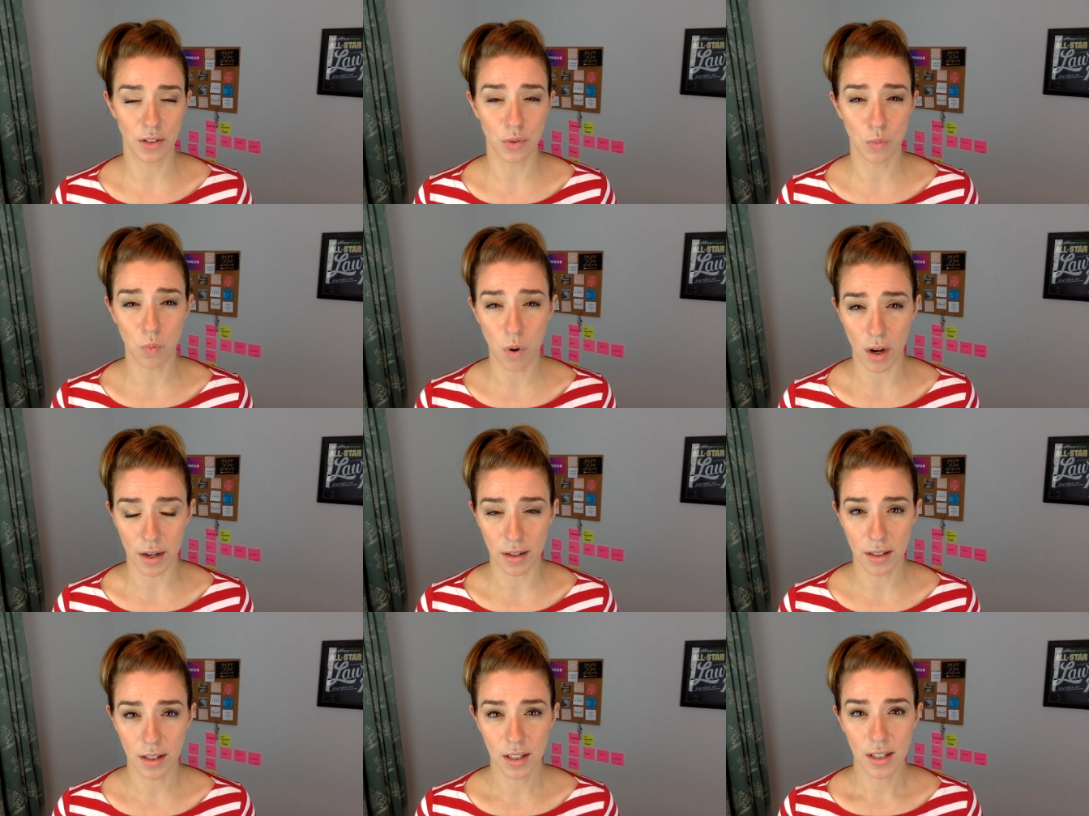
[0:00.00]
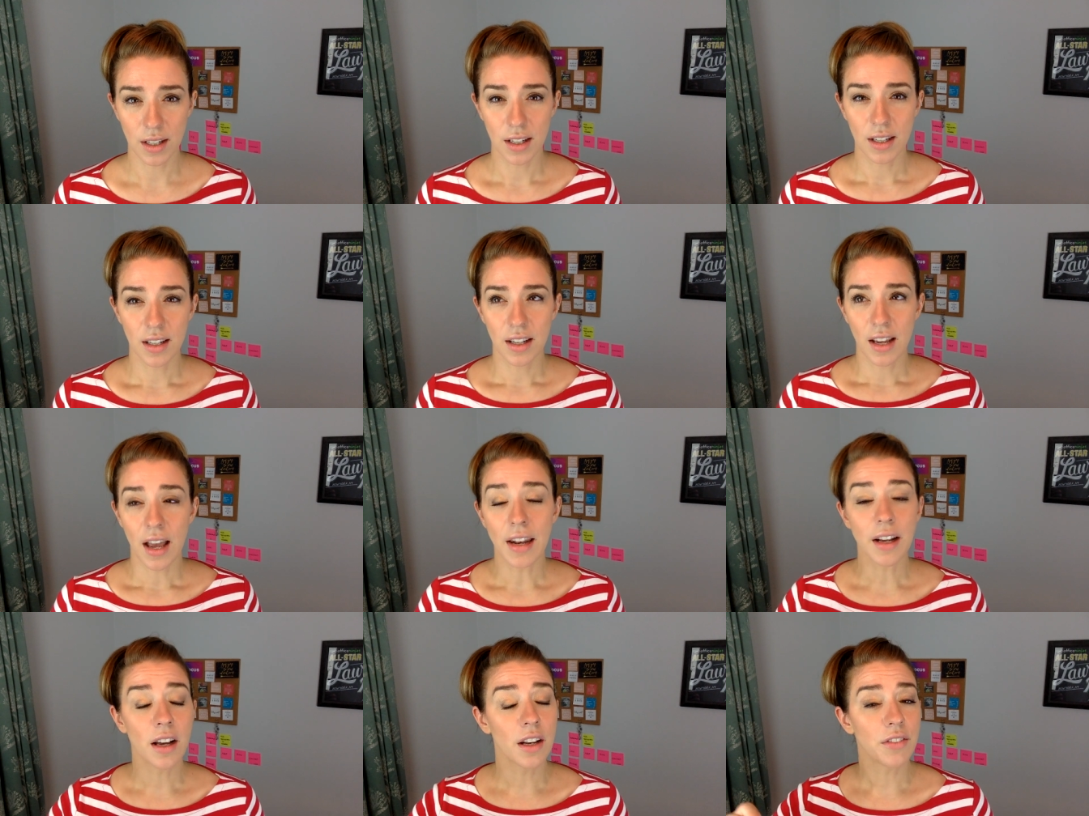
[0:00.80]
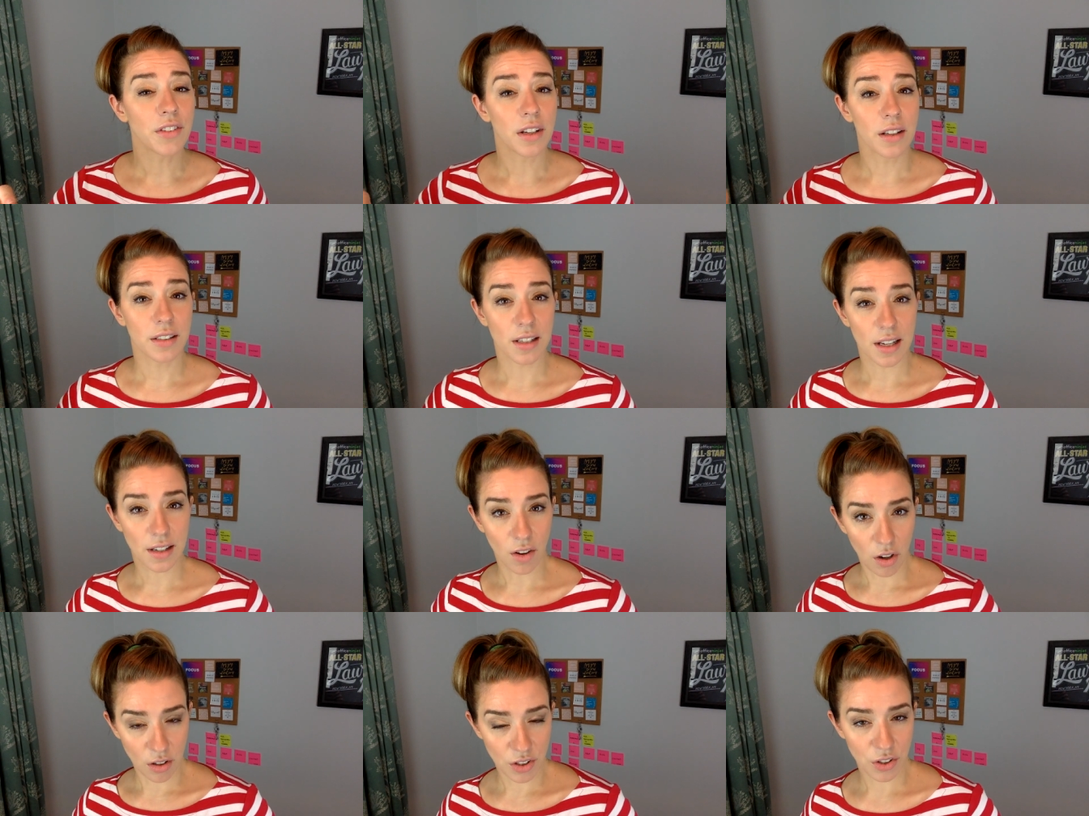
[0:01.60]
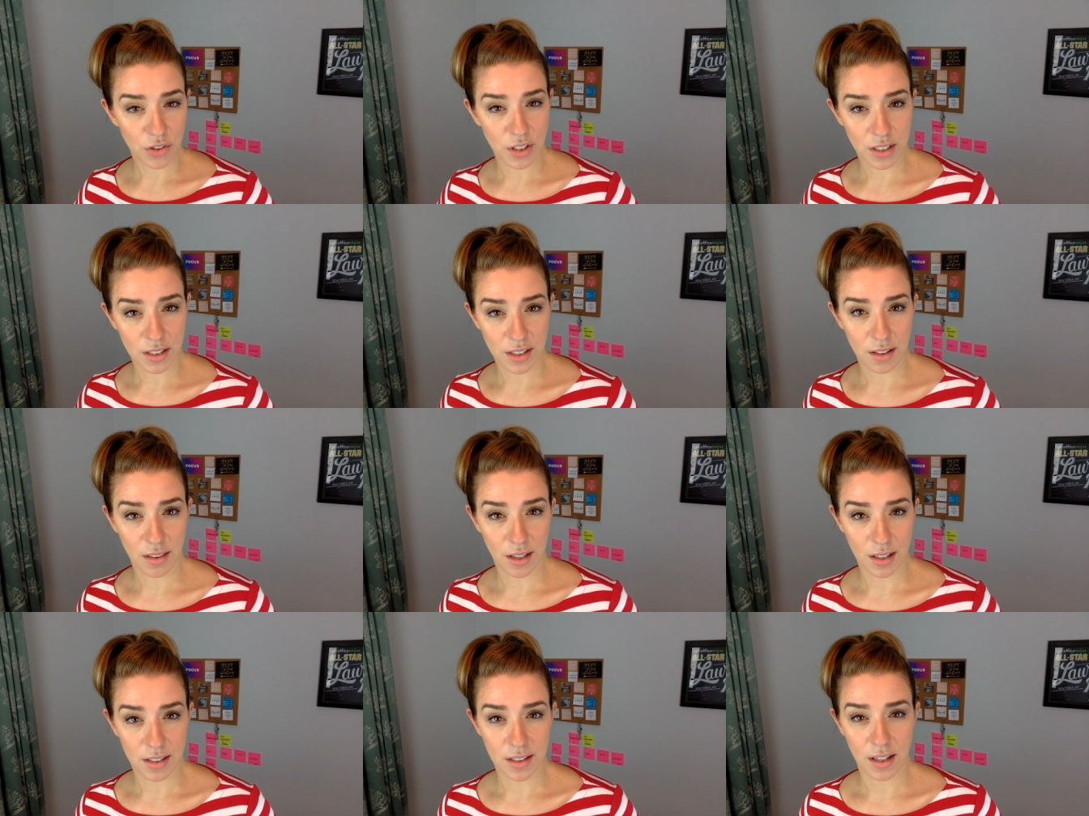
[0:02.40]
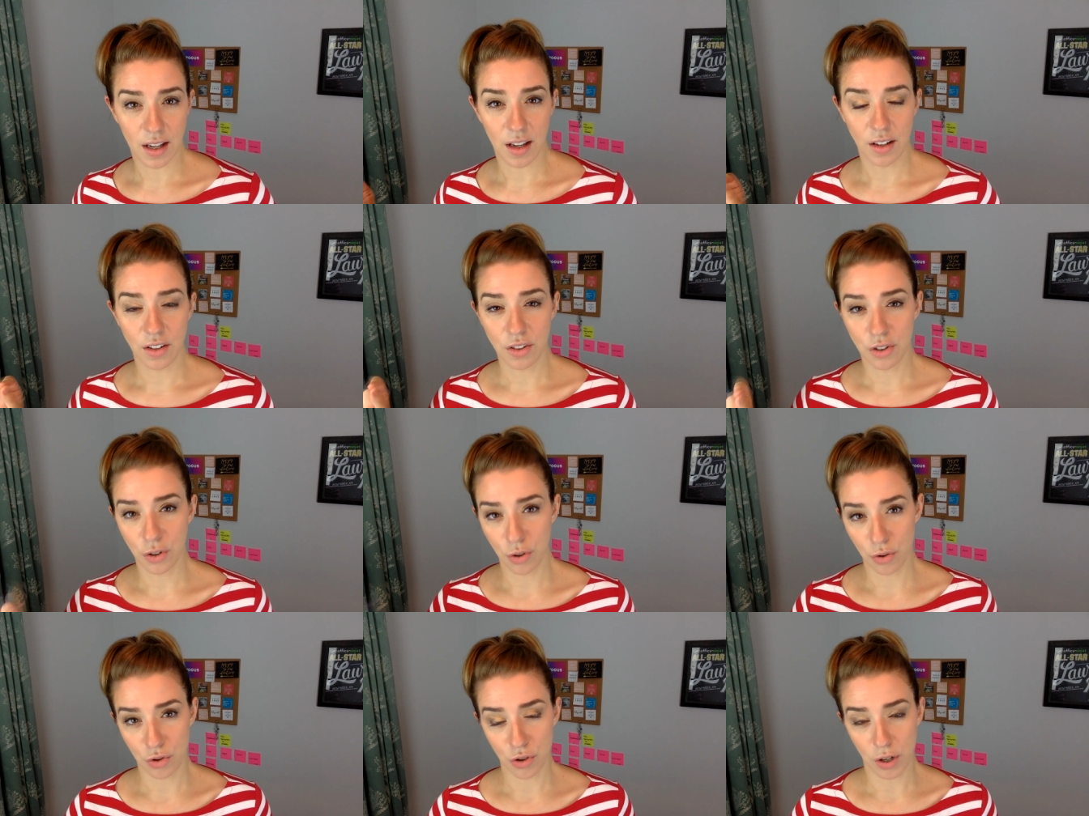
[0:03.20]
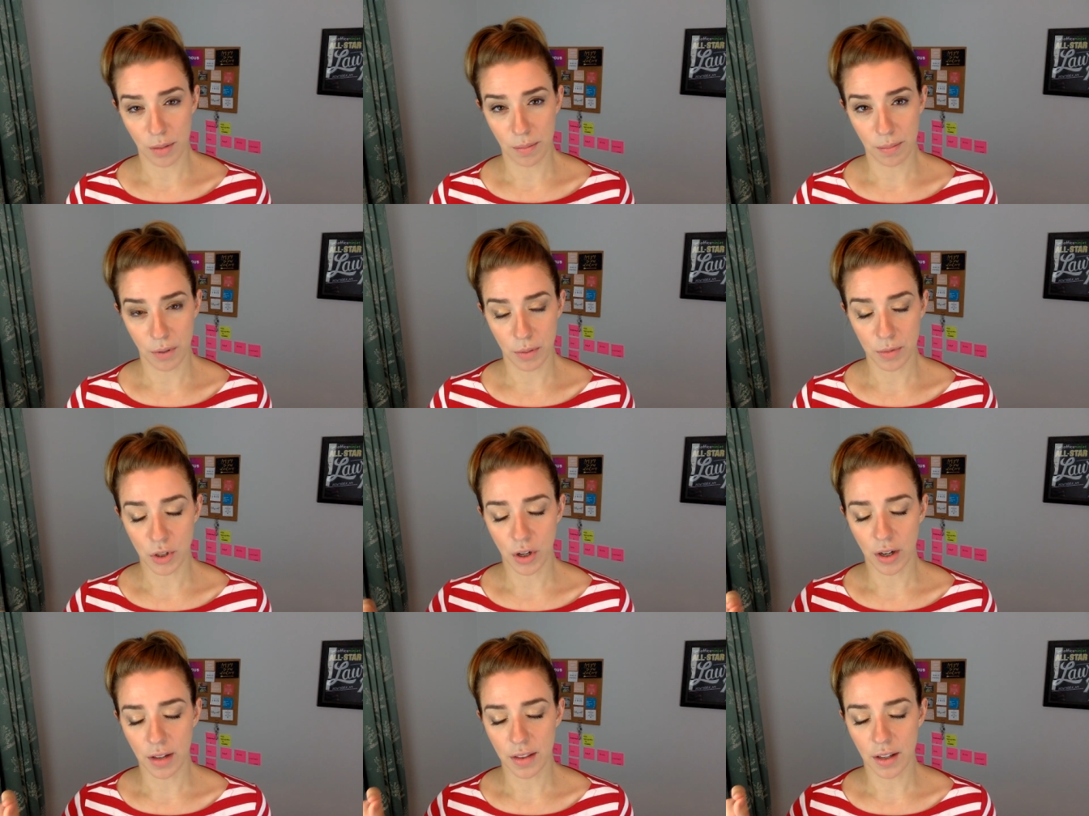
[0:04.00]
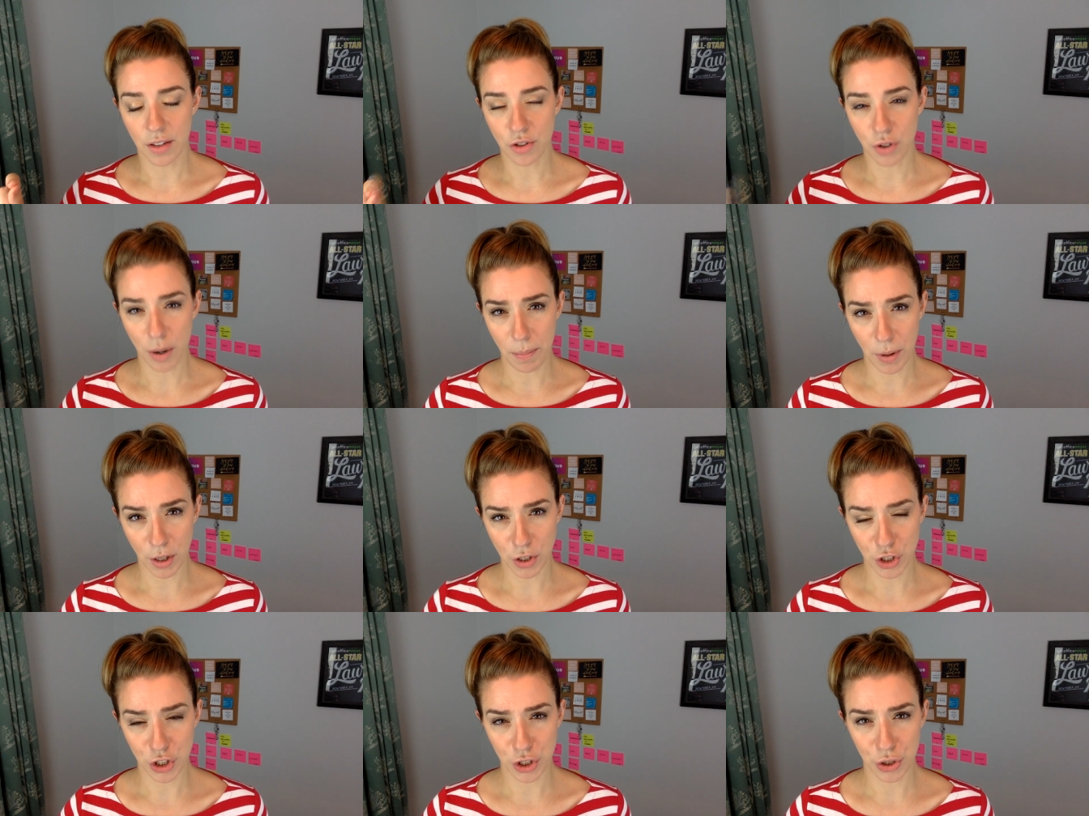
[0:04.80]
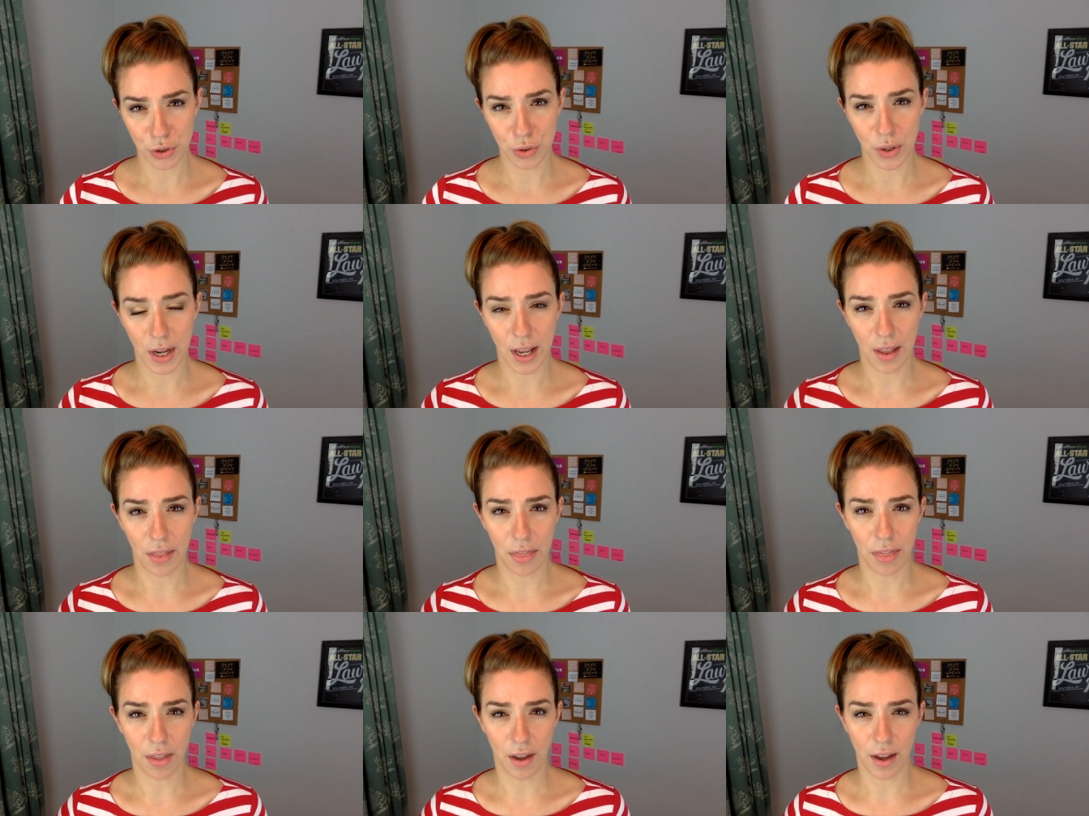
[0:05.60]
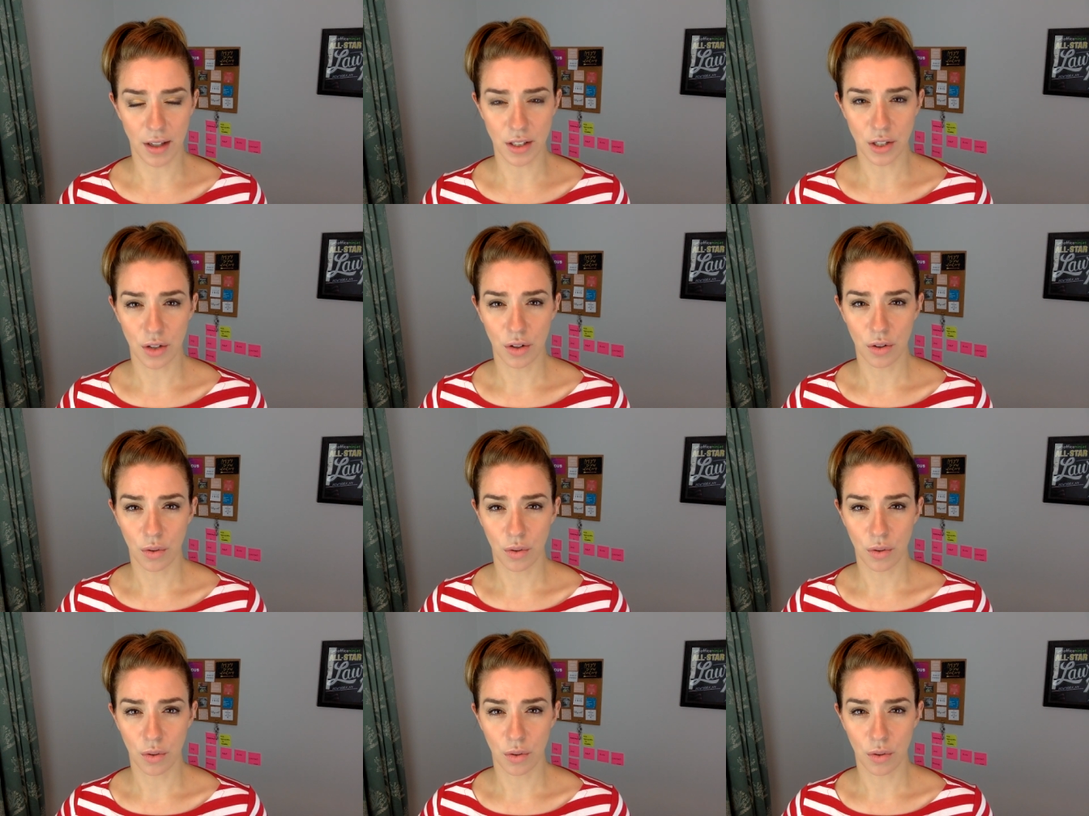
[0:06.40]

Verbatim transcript: is one, and it kind of it also does the things that Google Drop I'm sorry that Dropbox do and that